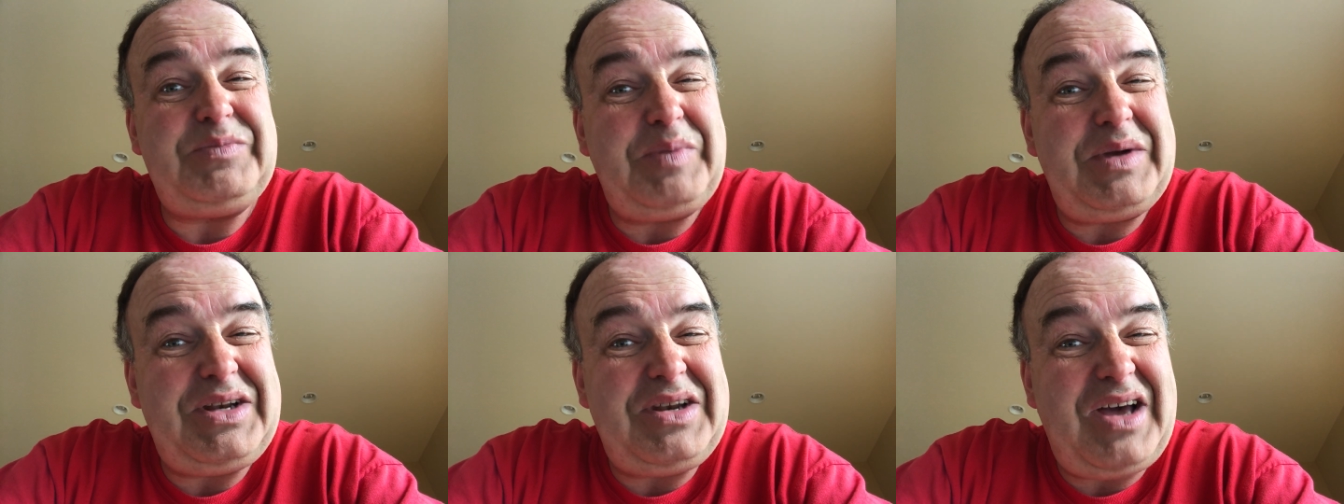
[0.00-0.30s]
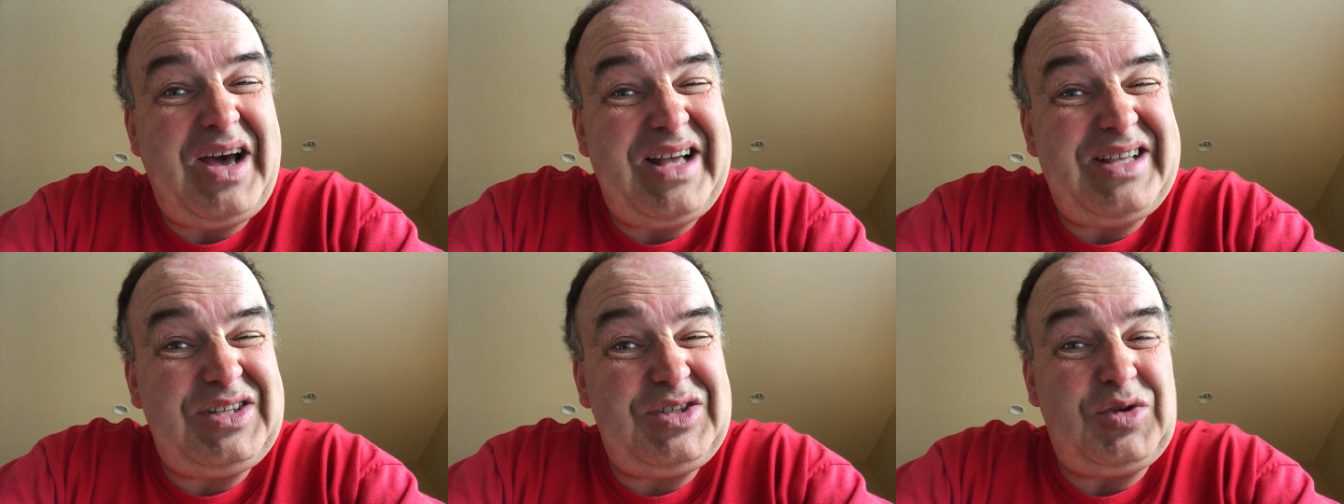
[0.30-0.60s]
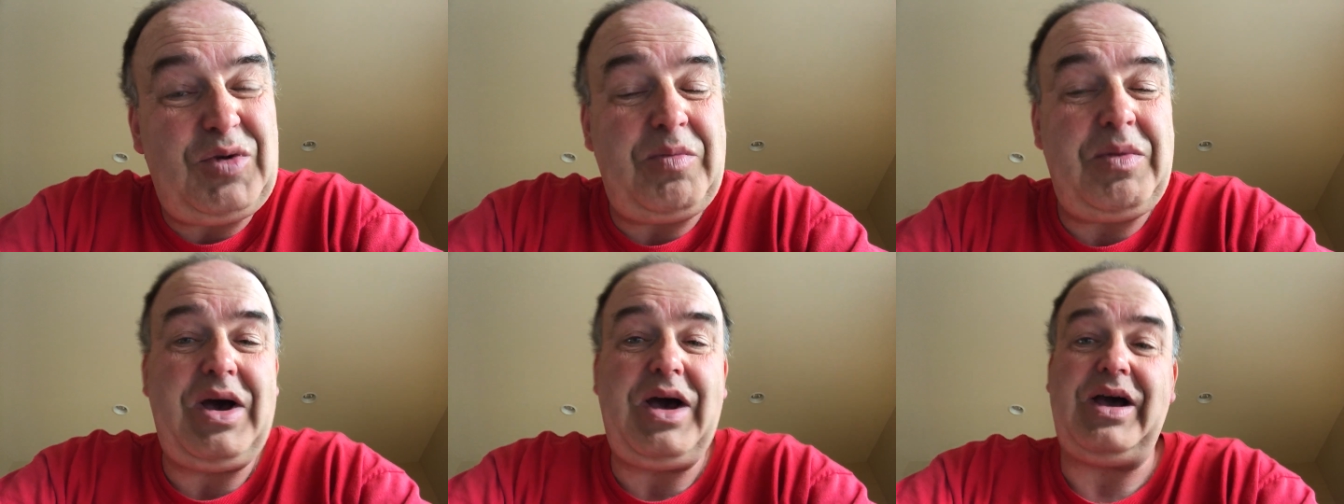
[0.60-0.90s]
but not
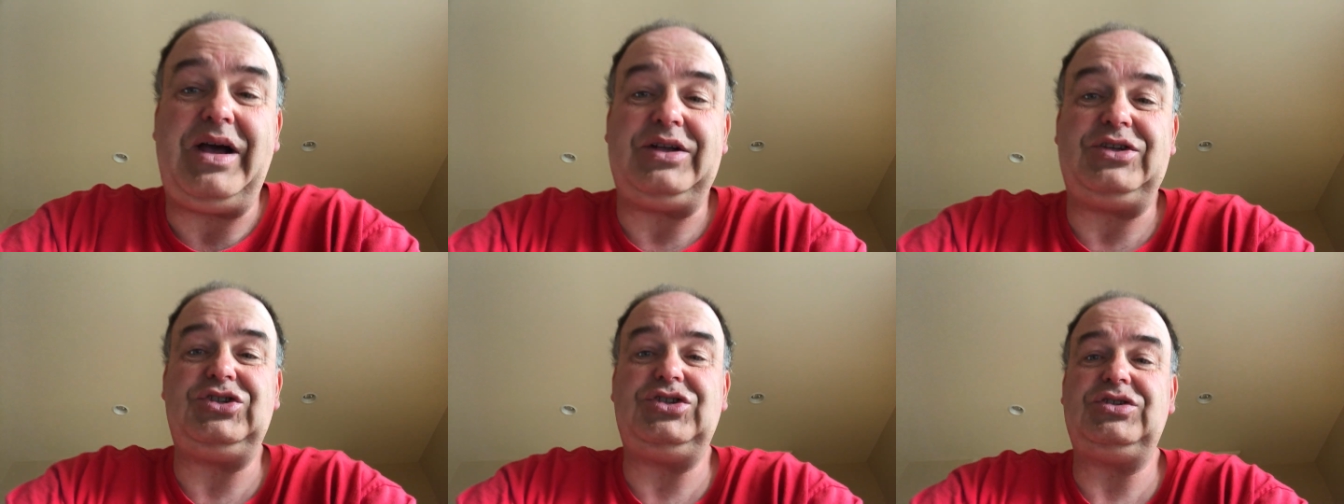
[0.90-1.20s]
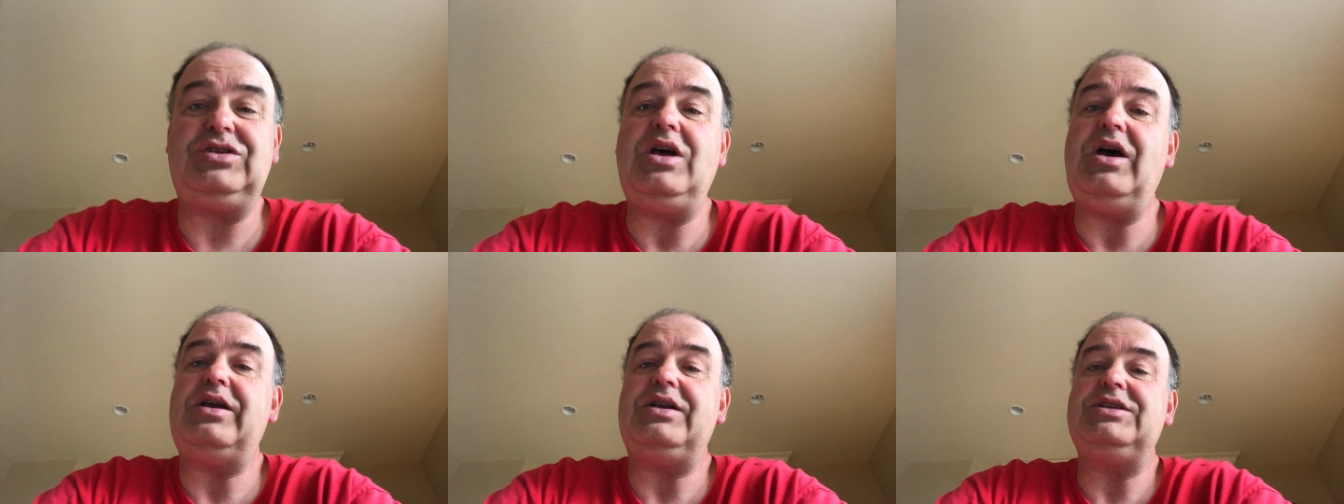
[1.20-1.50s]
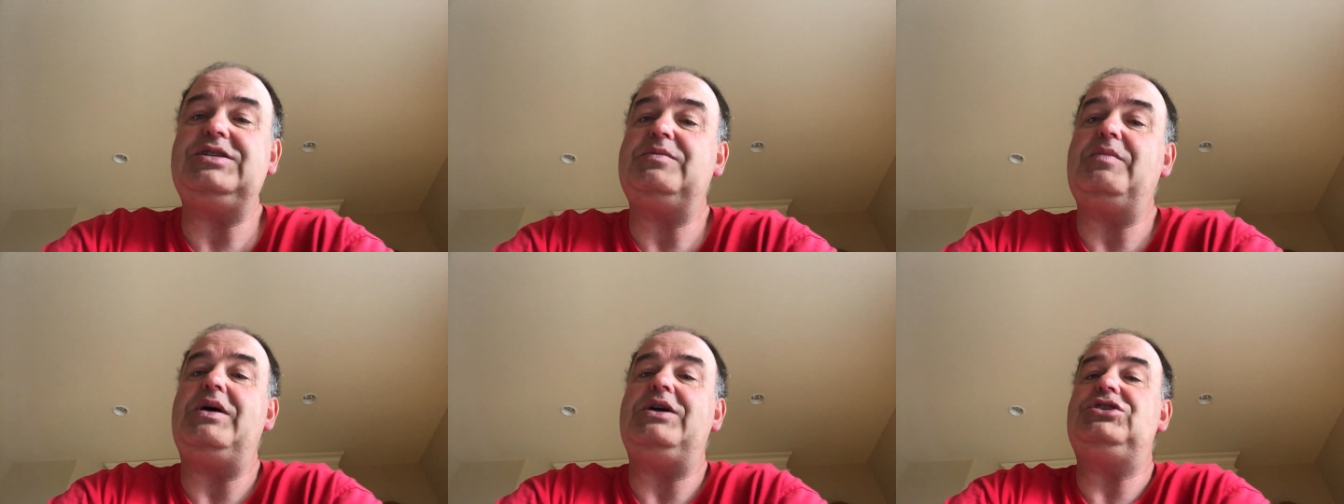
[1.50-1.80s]
so much, not
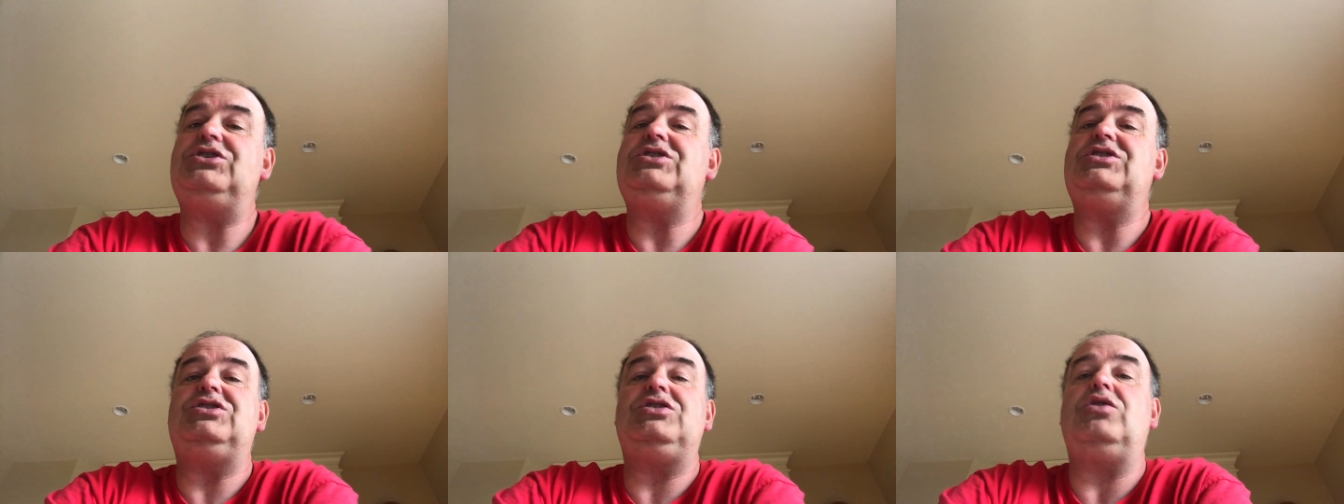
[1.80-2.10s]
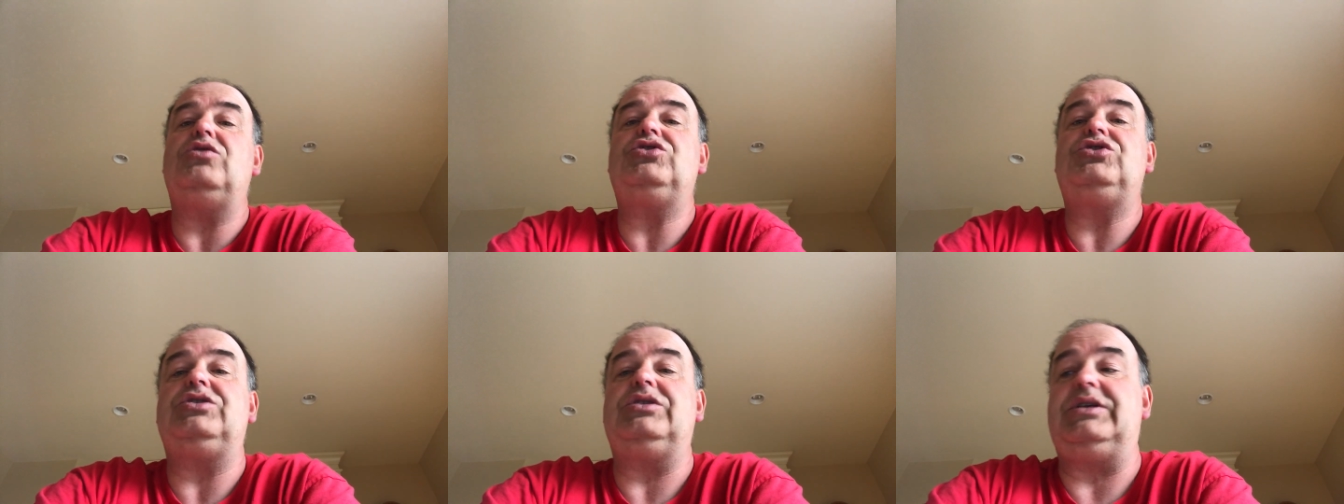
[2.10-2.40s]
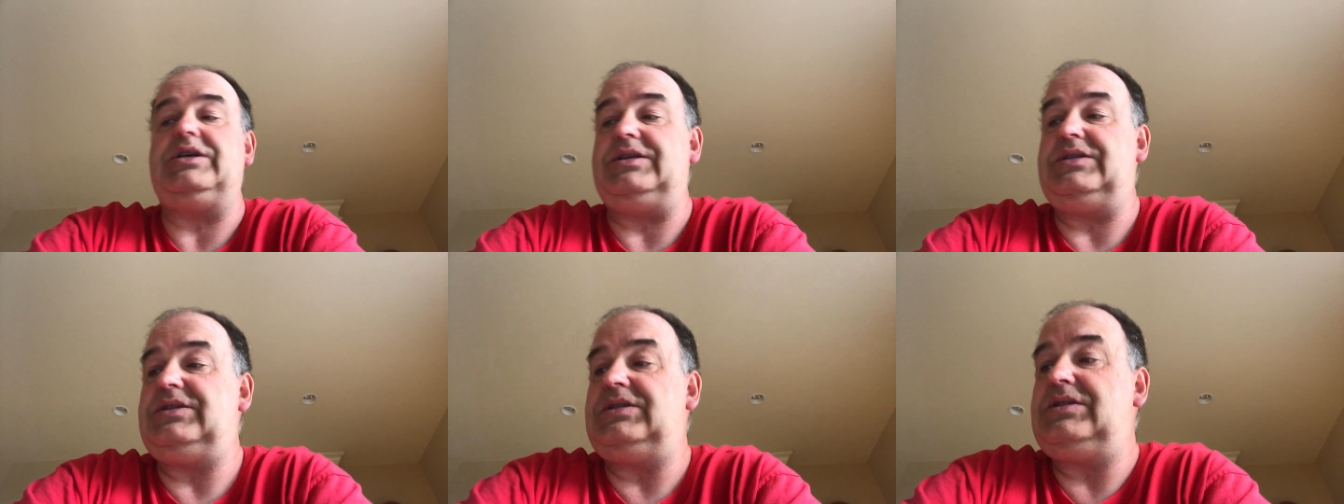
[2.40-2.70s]
as much as
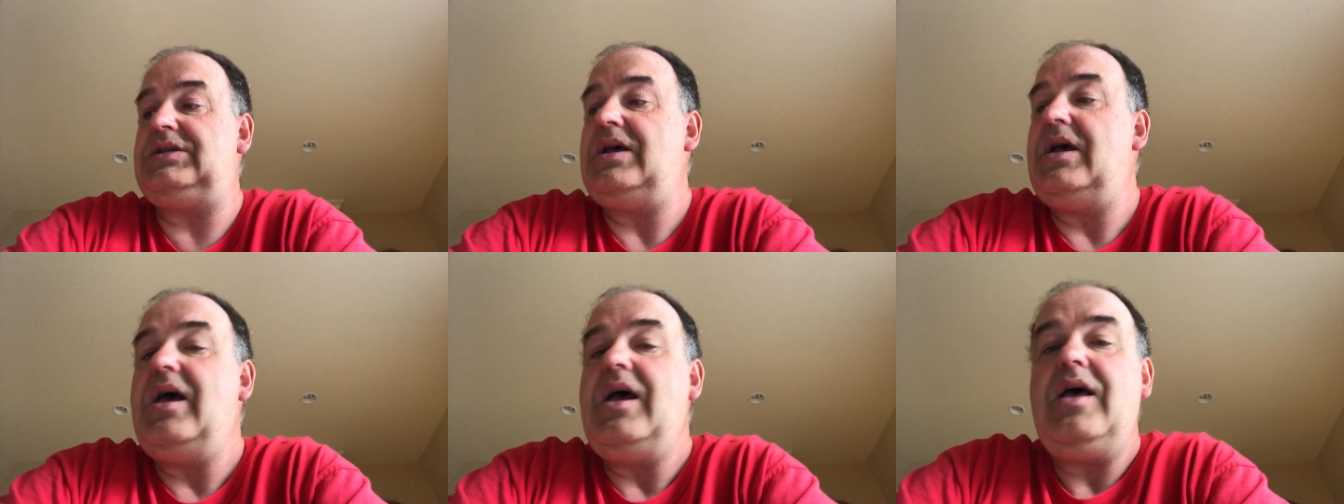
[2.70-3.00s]
socialists.